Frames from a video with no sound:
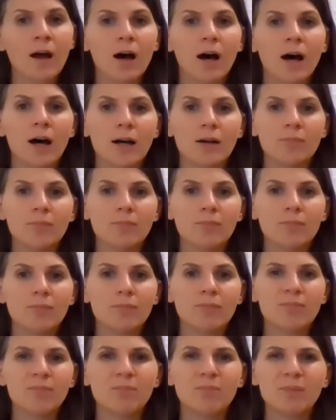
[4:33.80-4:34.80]
Um,
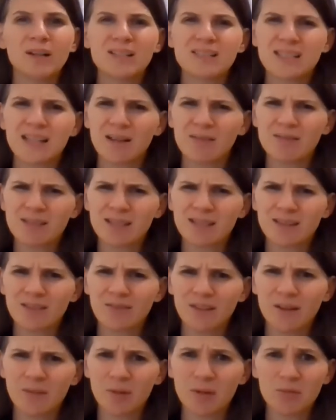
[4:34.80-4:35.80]
but it sounds like the
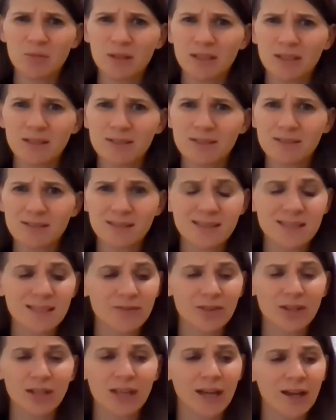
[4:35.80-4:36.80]
family really doesn't
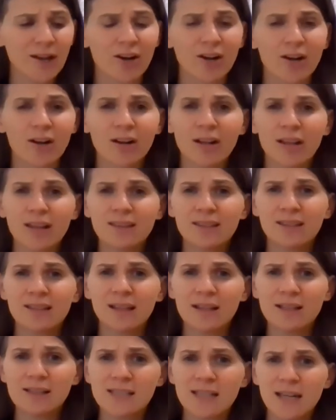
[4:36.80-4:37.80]
even care. The
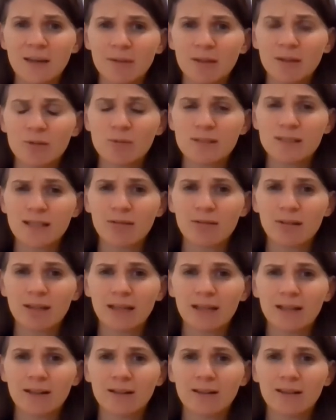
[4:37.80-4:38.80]
last time he was out
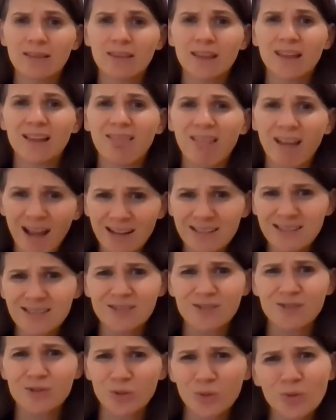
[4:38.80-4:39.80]
late, they locked
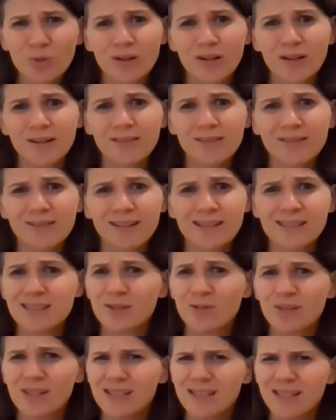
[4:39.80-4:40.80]
the door as
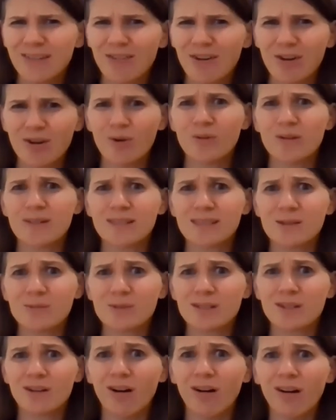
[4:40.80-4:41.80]
though they didn't even notice he
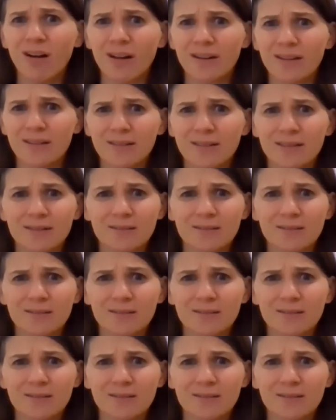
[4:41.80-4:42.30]
was gone.